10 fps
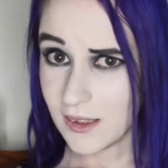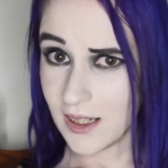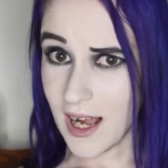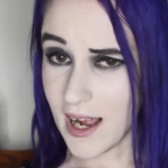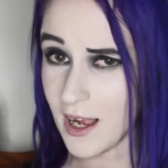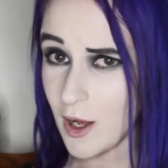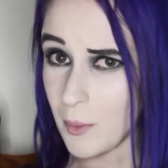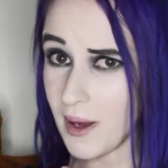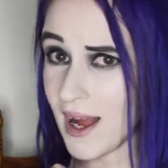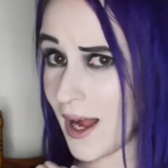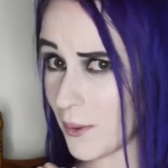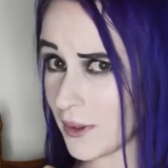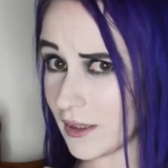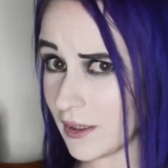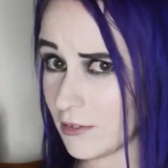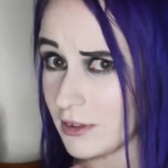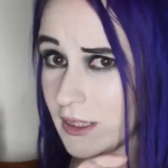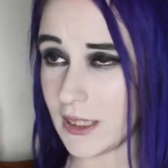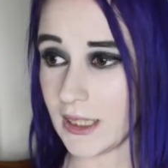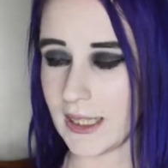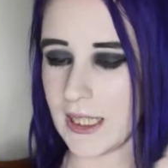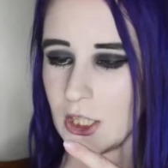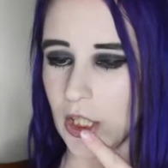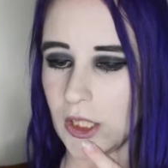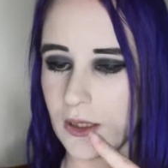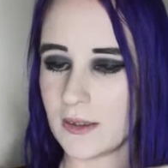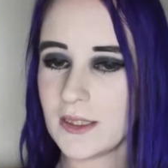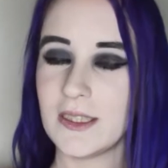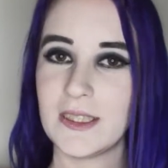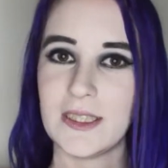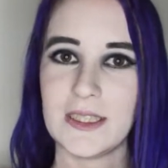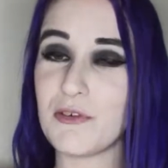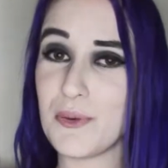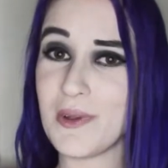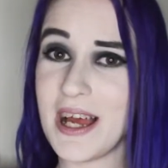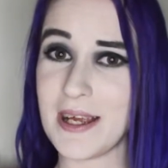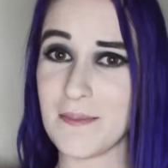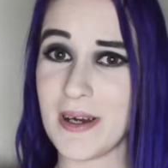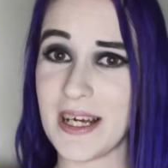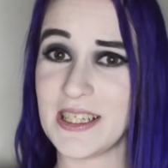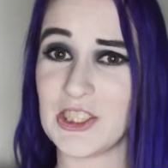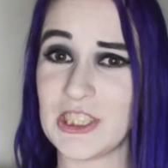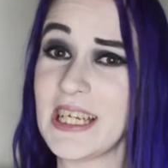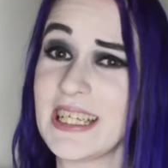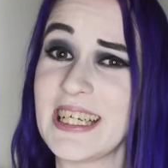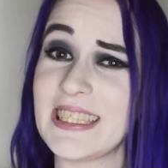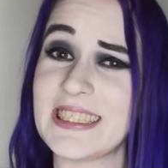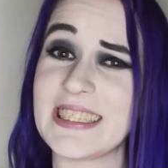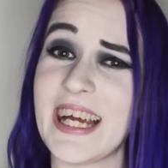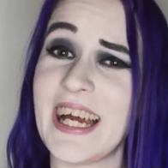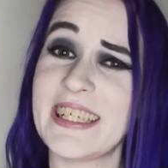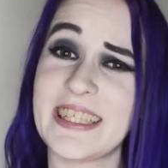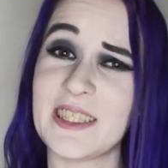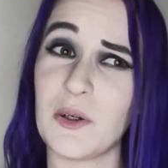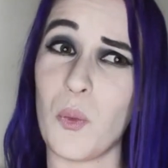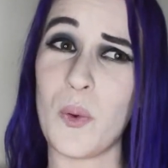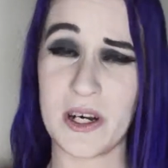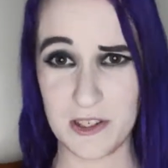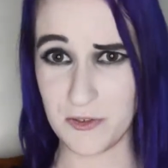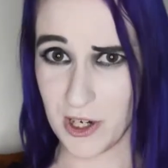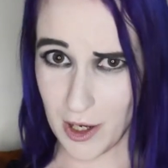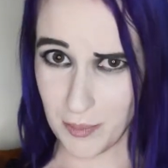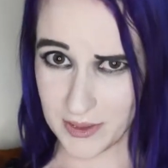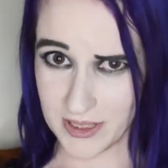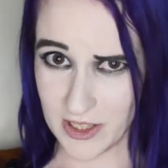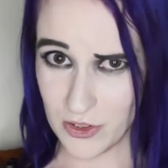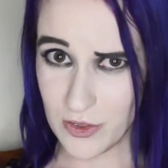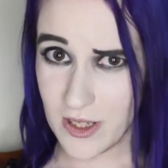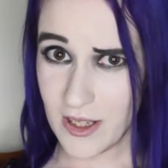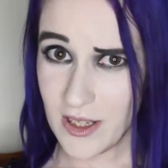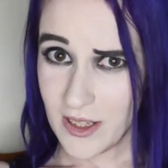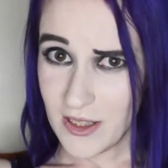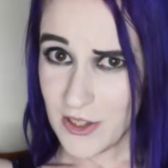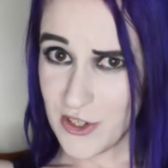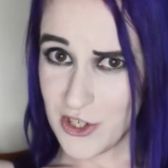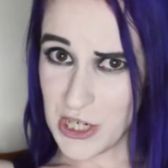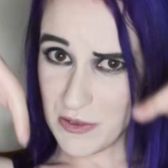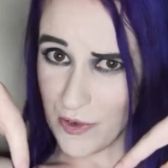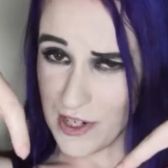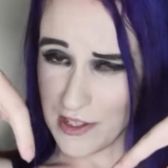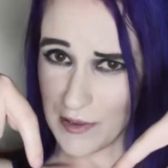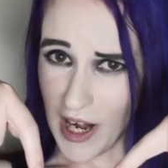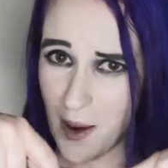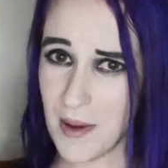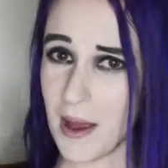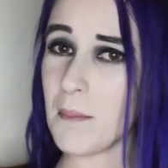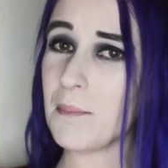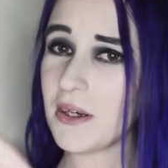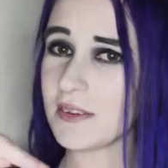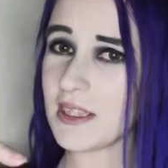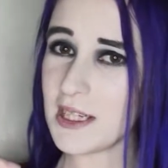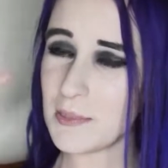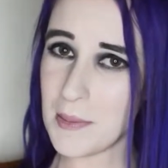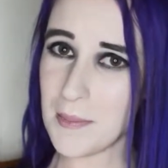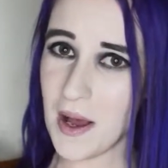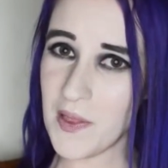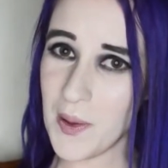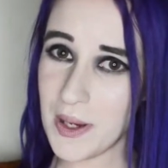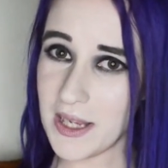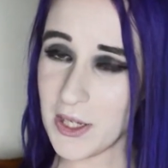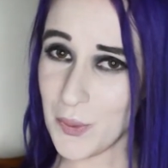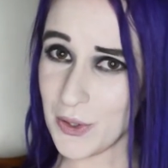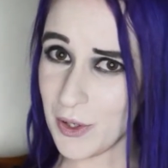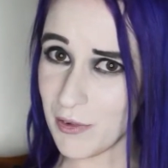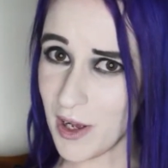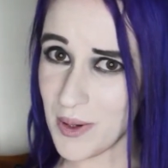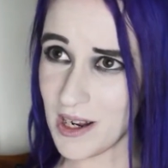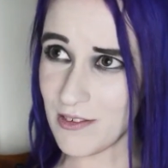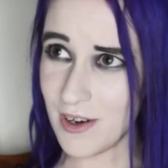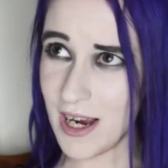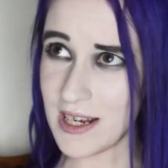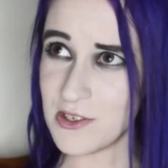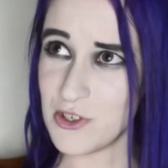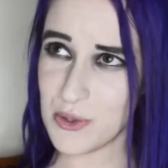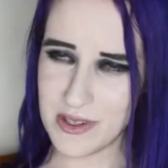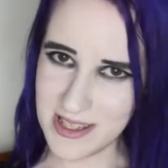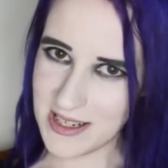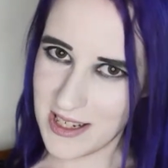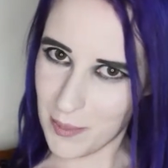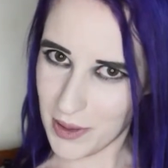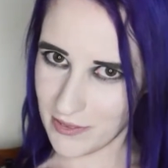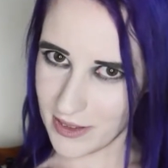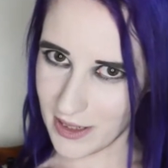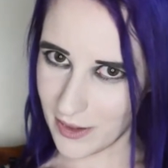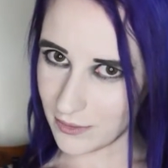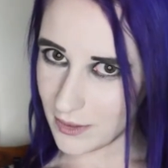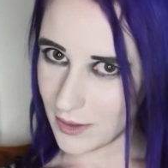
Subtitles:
I am out of here. If you like my shenanigans and weird as fuck upload schedule, do feel free to subscribe and bonk the little baby bell, that way you are notified whenever I do decide to upload a video.